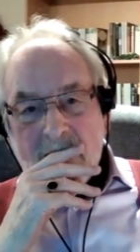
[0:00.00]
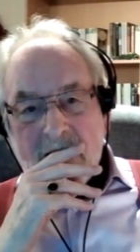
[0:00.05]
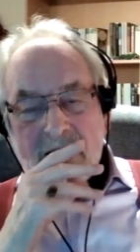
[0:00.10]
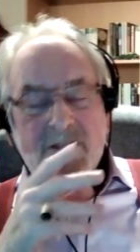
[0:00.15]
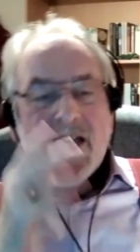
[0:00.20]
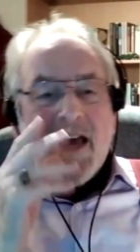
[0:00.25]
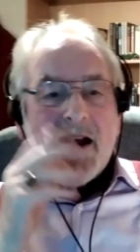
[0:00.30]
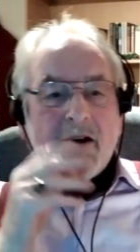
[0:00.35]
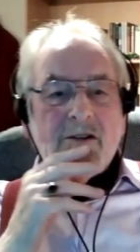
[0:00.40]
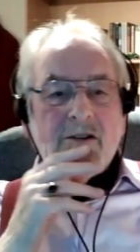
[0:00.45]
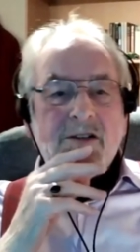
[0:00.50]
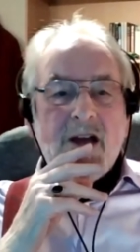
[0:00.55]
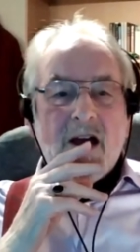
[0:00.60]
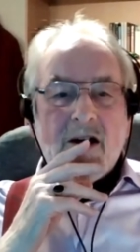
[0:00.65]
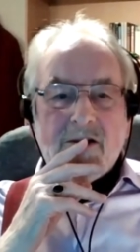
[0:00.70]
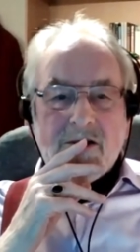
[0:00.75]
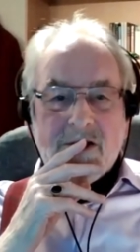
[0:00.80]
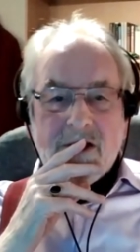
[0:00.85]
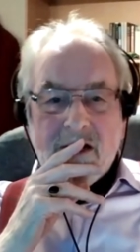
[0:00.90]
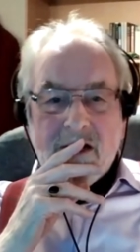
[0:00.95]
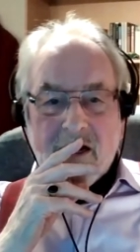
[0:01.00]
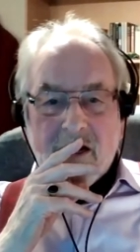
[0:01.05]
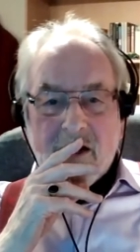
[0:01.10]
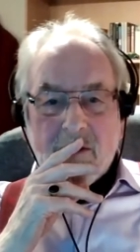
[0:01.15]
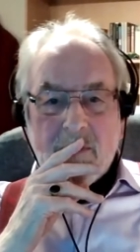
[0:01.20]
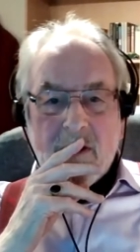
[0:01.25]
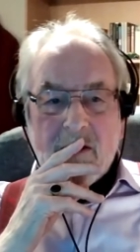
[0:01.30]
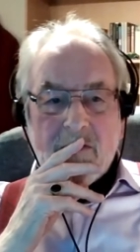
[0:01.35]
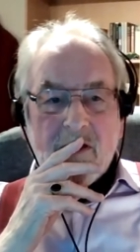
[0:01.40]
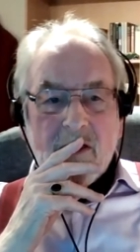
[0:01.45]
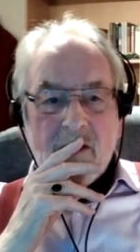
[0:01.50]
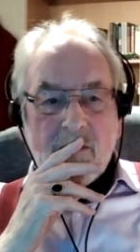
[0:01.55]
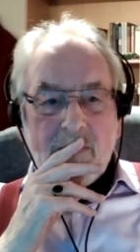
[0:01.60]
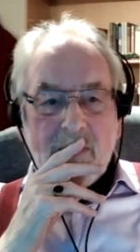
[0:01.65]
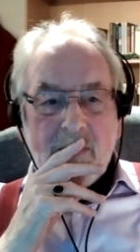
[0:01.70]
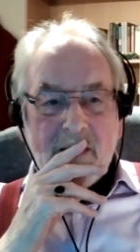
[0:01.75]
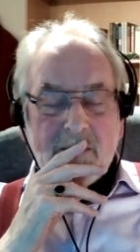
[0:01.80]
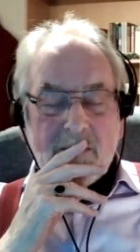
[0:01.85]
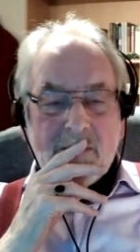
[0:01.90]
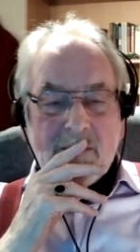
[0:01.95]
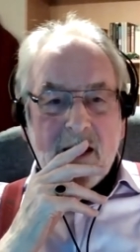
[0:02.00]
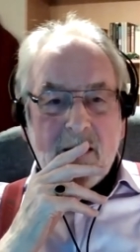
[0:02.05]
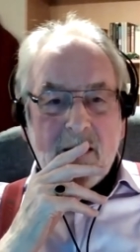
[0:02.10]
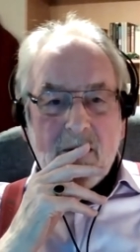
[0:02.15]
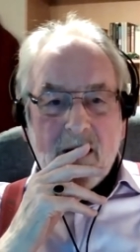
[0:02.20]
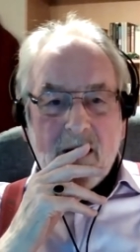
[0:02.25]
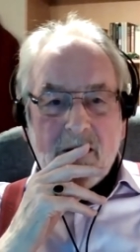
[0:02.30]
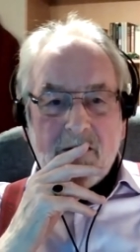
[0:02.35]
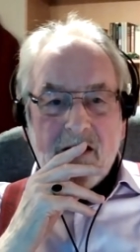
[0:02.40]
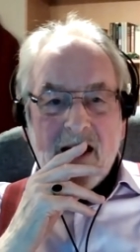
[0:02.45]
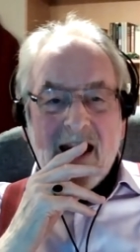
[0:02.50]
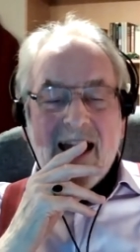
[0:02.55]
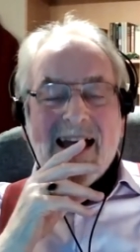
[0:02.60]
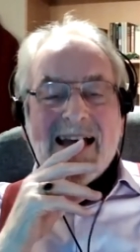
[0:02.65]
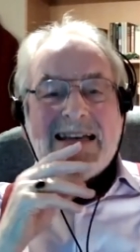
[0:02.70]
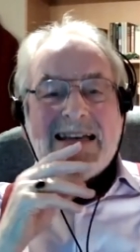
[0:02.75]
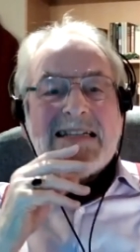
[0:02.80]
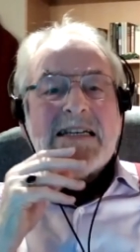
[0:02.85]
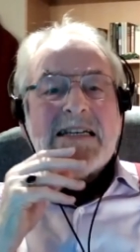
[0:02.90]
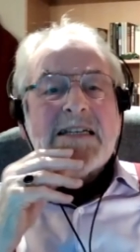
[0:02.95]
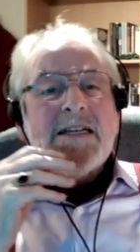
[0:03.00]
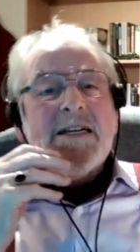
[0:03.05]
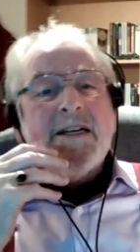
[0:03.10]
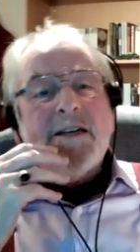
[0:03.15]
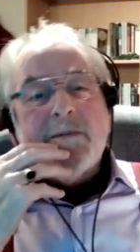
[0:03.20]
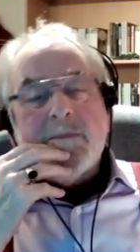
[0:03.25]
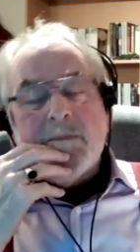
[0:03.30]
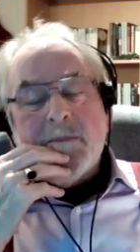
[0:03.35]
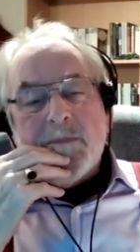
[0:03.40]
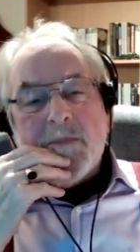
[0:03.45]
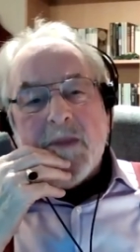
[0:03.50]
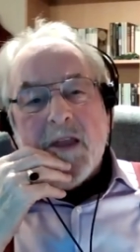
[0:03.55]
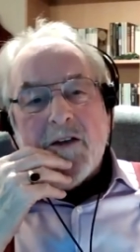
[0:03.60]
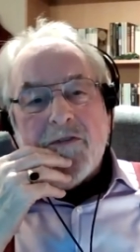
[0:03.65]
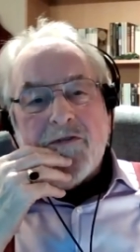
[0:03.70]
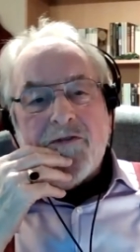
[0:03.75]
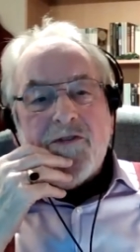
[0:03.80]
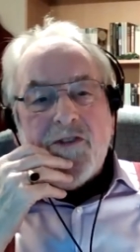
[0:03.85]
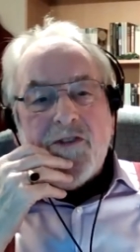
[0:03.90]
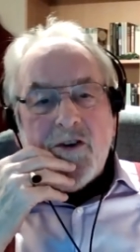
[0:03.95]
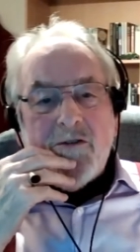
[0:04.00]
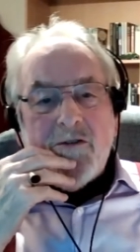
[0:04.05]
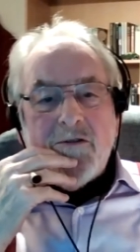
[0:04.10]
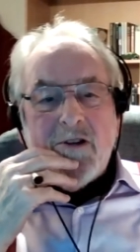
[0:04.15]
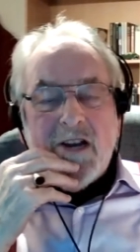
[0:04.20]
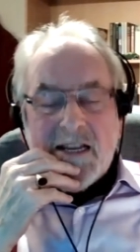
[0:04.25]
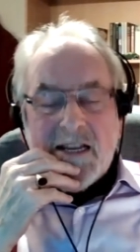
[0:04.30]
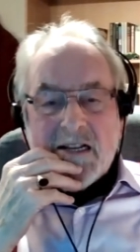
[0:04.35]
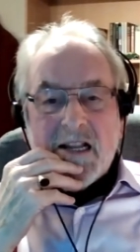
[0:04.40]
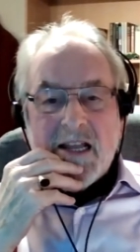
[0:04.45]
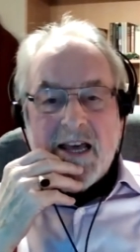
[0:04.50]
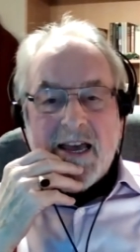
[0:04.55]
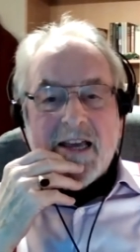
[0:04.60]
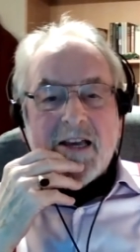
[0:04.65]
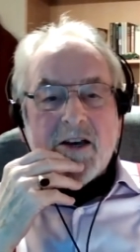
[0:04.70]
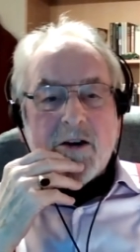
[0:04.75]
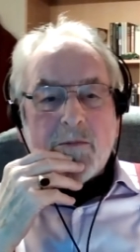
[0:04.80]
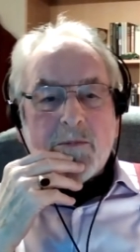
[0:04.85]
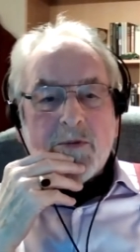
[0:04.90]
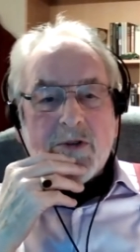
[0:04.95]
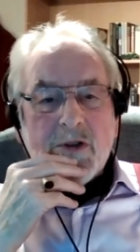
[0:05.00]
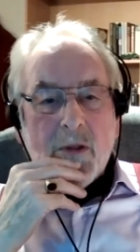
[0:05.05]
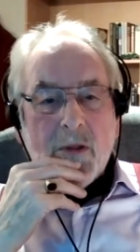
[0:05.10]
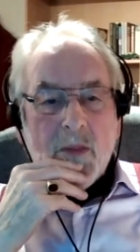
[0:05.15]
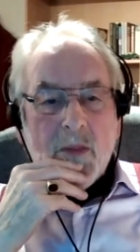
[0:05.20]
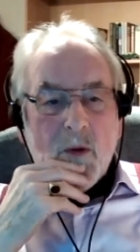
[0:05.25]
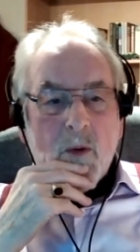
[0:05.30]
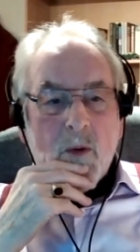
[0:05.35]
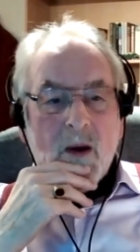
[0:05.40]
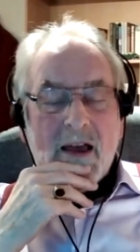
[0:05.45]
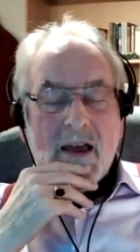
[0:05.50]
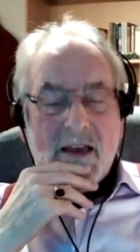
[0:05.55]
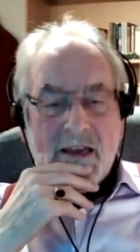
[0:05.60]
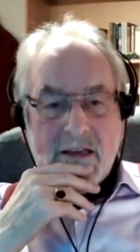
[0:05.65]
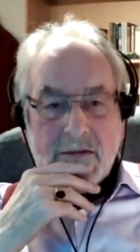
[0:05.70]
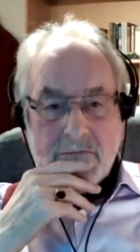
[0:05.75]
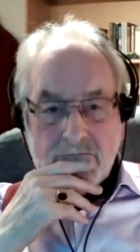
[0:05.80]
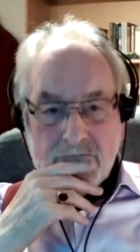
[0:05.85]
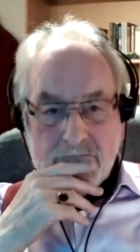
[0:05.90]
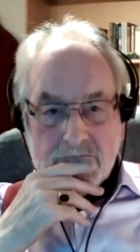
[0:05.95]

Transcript: As Carol knows, and a couple of other people know, I've had a few little hiccups on the way.